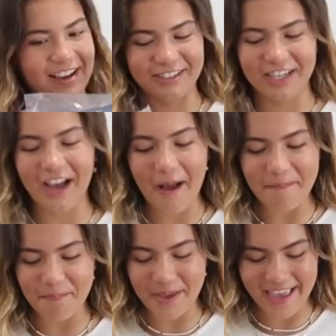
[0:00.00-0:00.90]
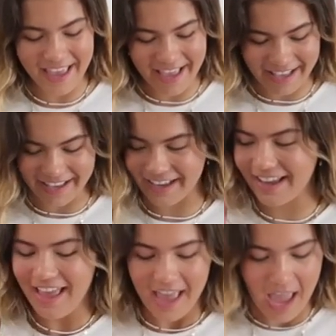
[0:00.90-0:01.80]
she got pink.
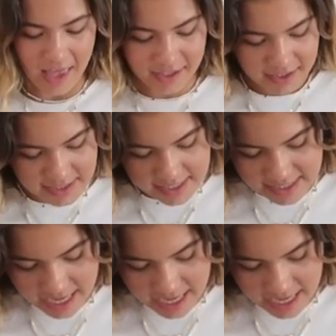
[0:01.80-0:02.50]
And this is